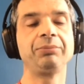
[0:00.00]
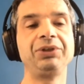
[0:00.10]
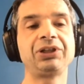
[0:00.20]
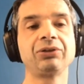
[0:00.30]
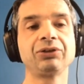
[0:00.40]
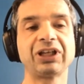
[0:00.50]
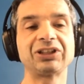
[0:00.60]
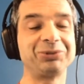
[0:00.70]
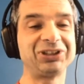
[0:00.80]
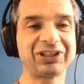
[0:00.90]
because
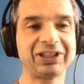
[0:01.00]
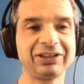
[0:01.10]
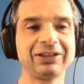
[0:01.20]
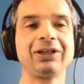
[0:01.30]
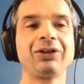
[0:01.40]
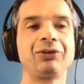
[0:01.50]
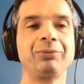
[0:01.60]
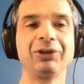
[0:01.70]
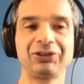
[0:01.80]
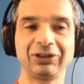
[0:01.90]
as we said, the
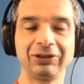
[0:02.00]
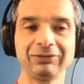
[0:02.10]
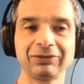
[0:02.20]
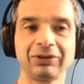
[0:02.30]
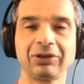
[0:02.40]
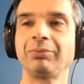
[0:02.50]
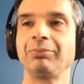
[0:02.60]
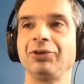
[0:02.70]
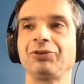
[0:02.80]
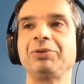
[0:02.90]
model
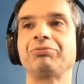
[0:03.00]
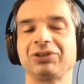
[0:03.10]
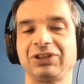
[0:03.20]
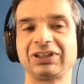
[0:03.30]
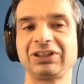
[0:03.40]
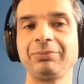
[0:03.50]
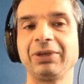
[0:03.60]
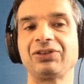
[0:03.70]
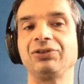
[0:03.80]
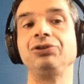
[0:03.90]
must be protected
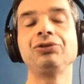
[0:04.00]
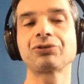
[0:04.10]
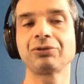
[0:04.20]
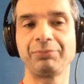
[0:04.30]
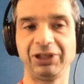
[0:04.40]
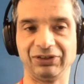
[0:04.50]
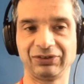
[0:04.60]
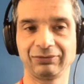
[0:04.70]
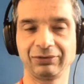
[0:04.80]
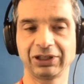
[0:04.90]
by the usual
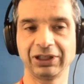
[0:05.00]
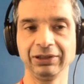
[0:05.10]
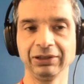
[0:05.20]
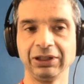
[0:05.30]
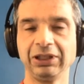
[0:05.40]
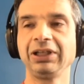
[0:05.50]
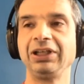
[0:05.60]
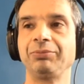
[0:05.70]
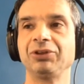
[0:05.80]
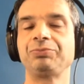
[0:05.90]
means. Okay,
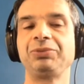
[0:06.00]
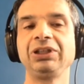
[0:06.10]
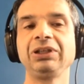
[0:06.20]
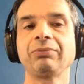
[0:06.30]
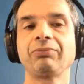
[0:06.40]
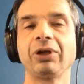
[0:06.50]
it must be